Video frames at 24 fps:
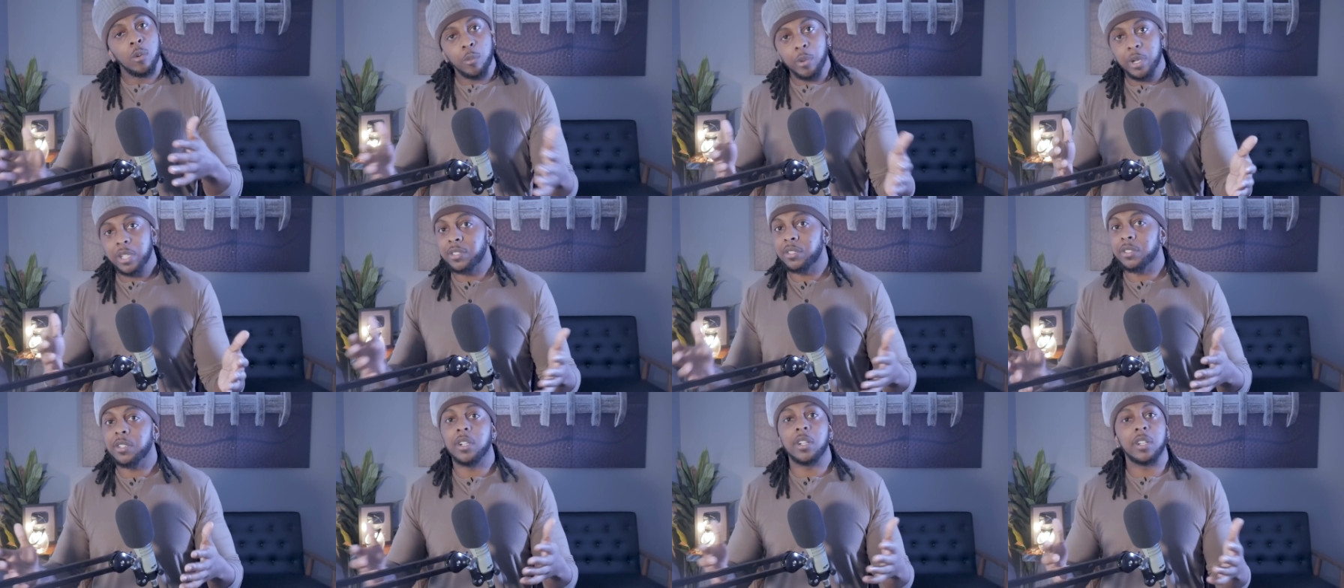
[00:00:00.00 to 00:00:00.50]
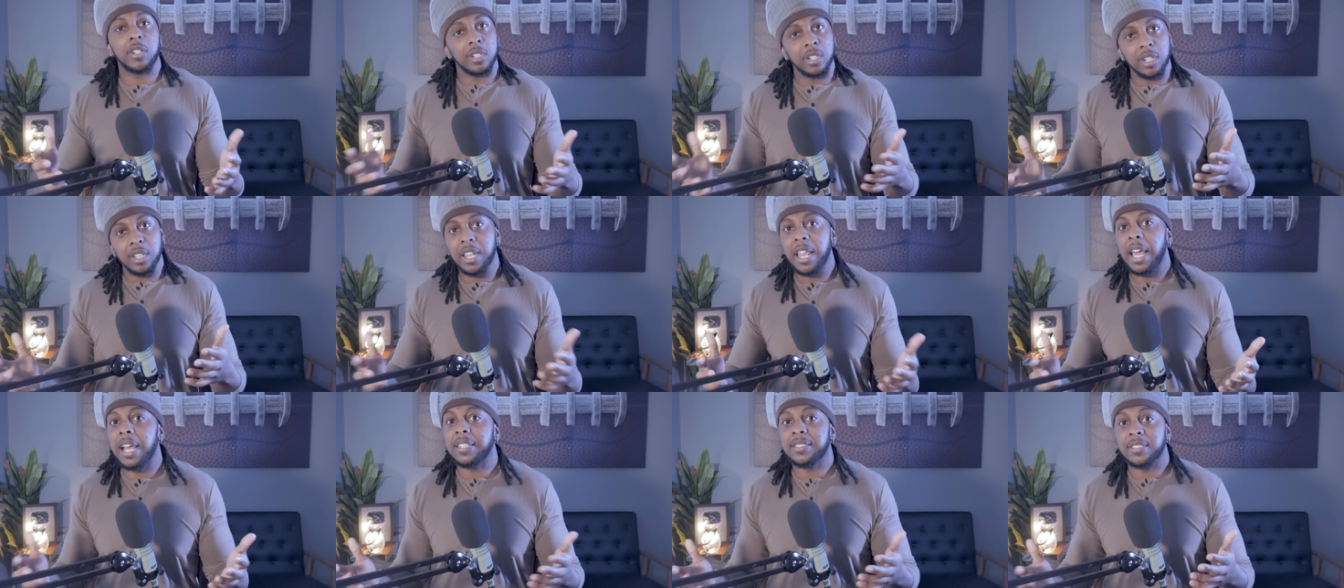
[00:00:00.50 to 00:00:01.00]
which are
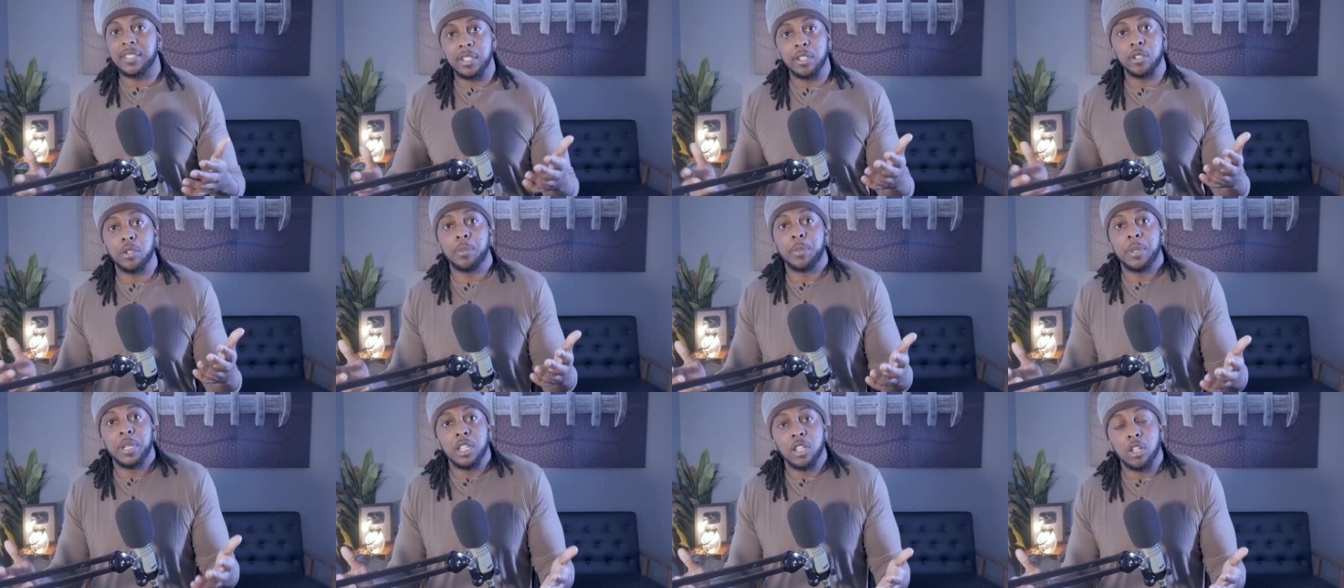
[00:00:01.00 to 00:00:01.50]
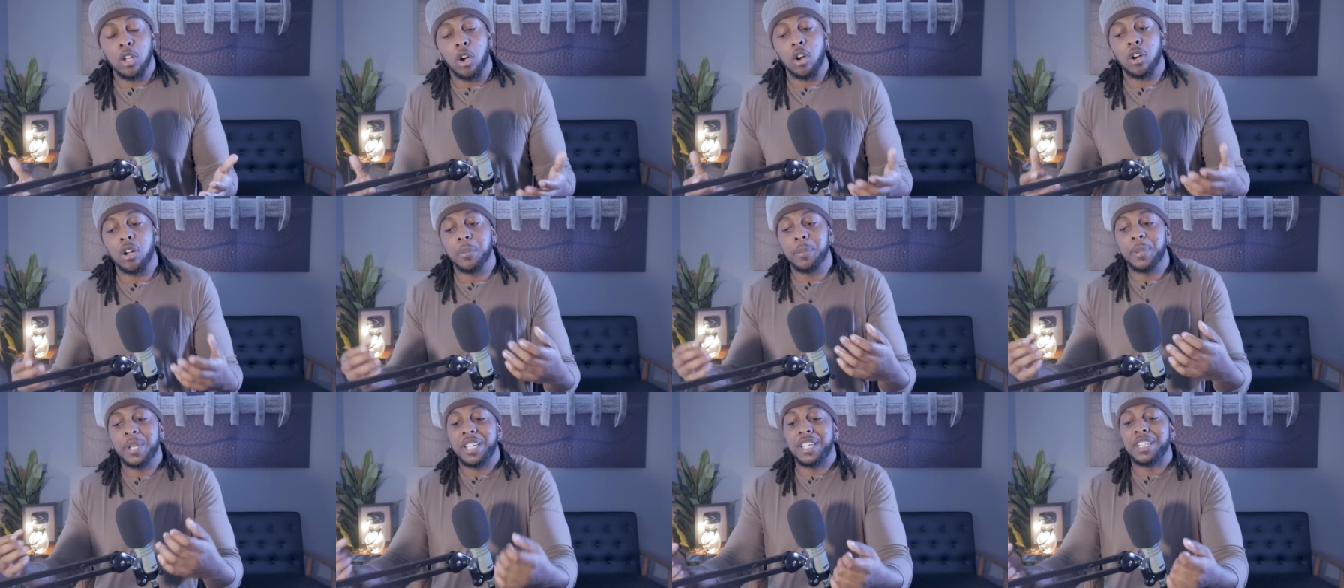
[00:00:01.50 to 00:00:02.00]
gonna last a little bit
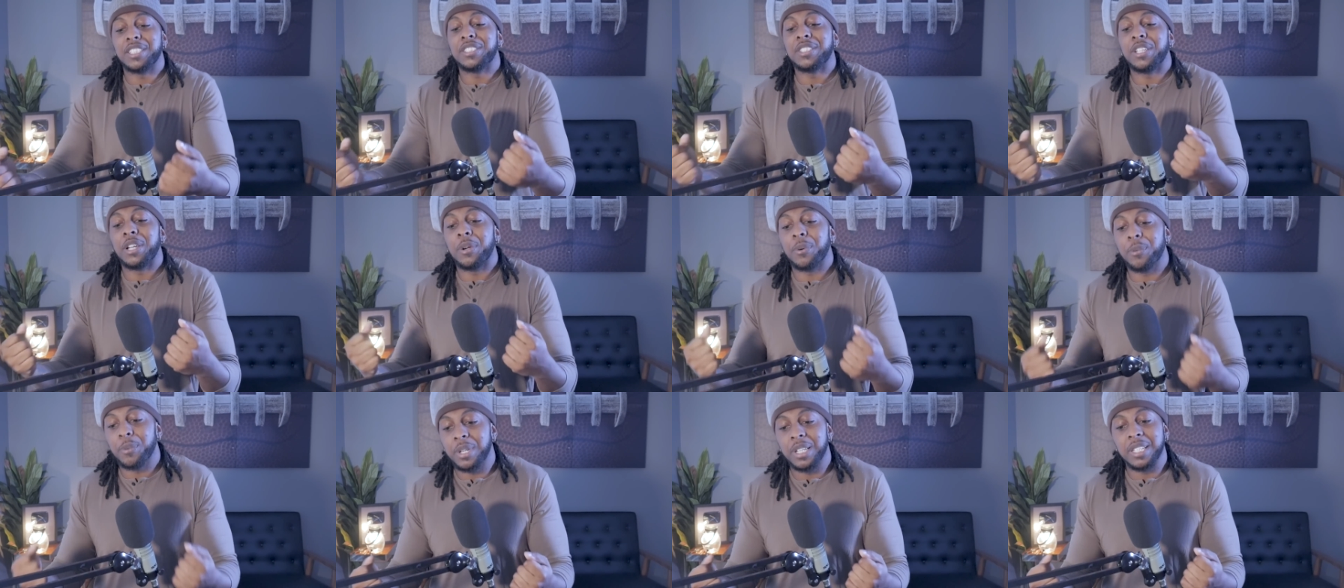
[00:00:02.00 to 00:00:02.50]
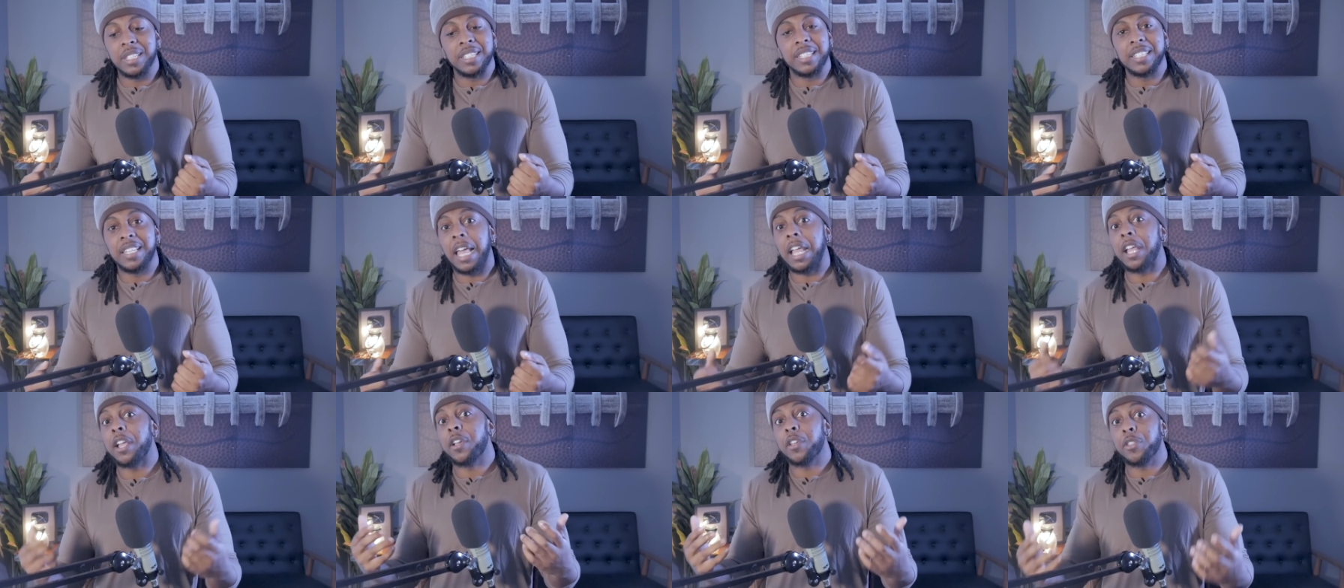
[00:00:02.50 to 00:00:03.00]
longer because they're
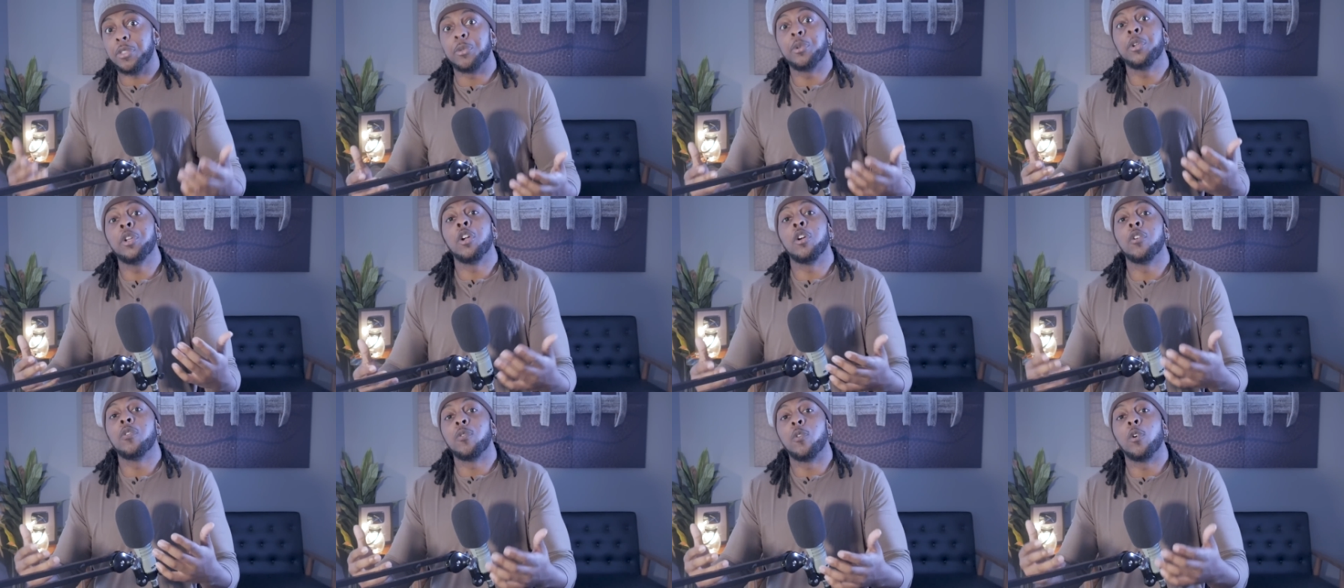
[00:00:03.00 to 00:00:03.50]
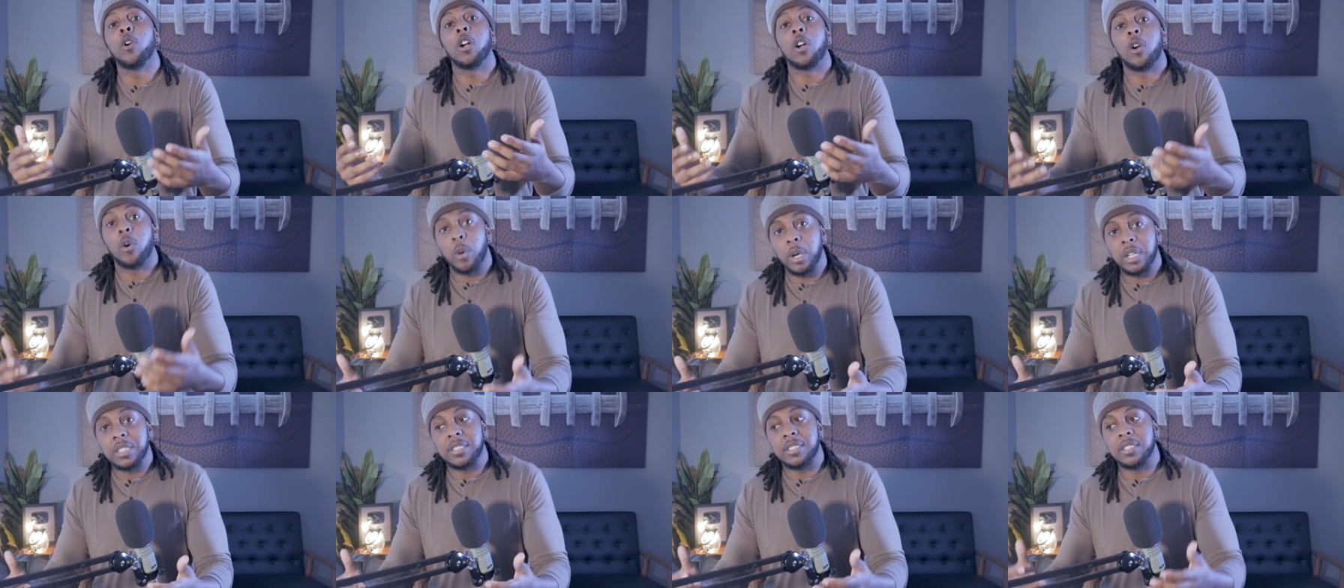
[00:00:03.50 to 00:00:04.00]
really like three or four
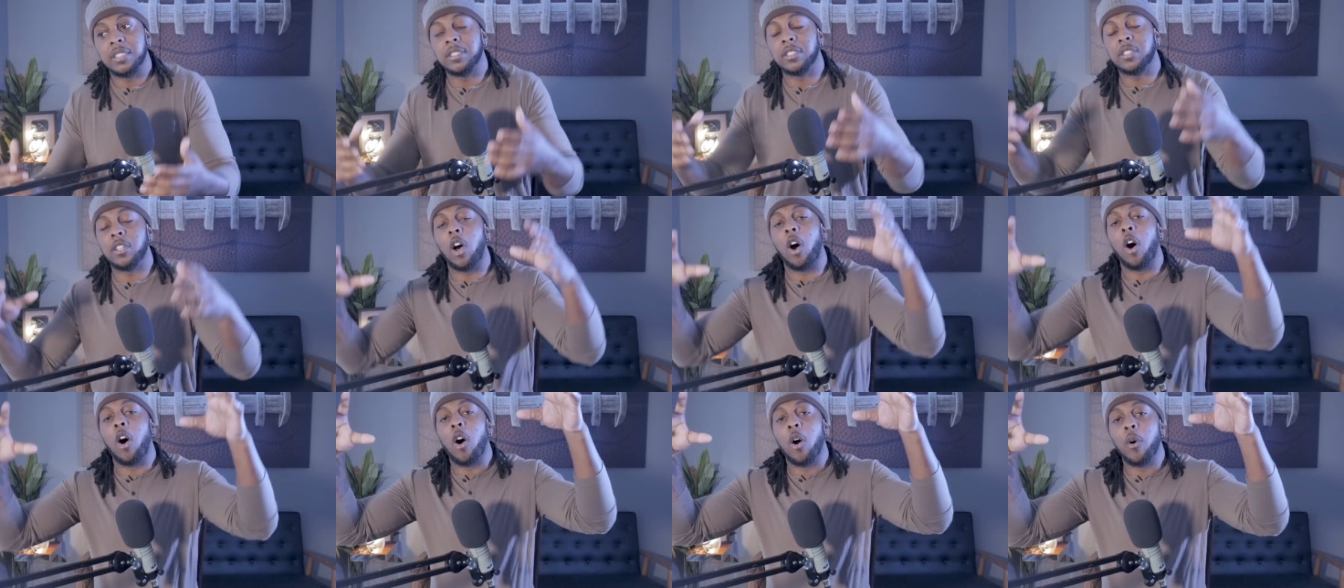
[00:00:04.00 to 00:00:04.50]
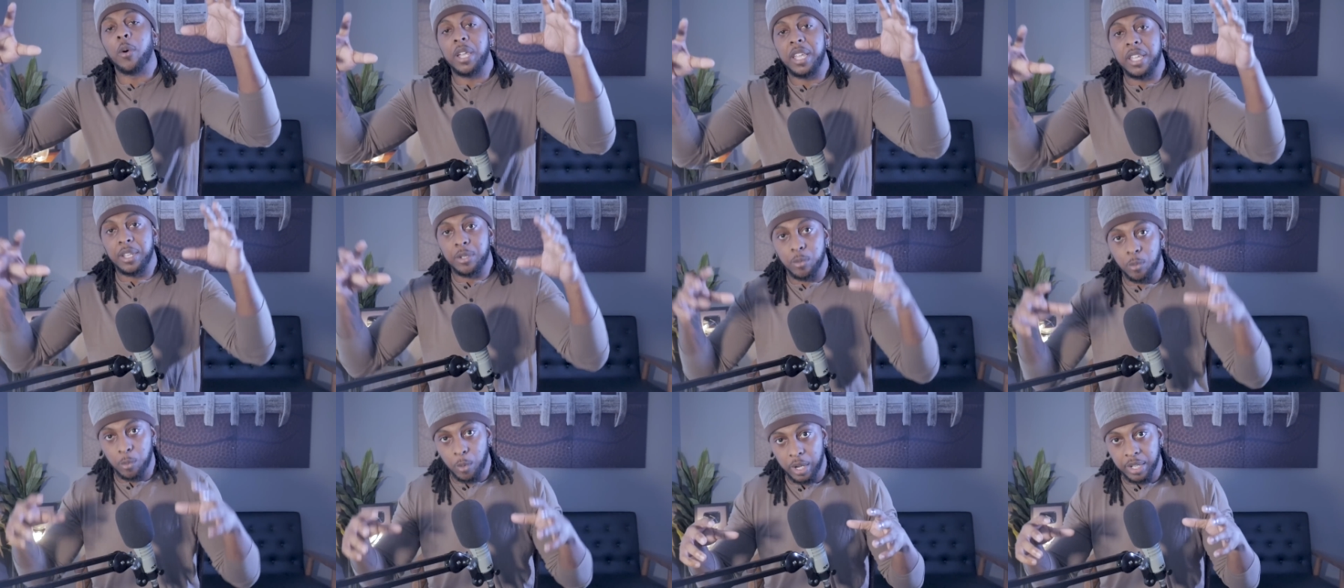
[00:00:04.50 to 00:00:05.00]
questions all
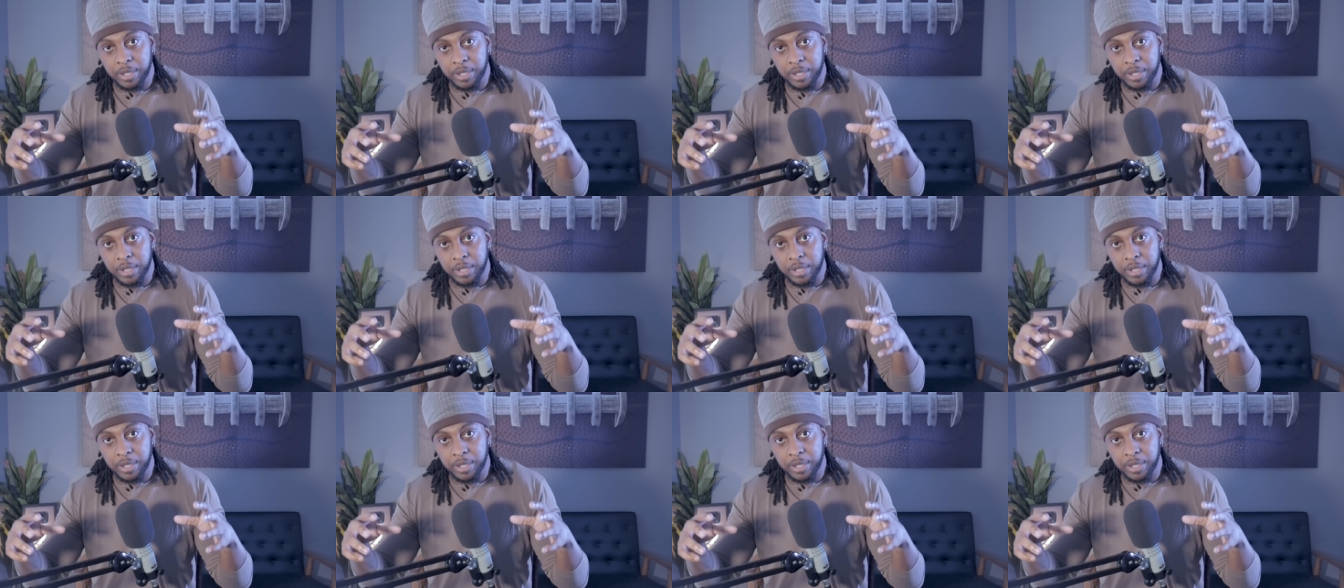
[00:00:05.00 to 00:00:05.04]
in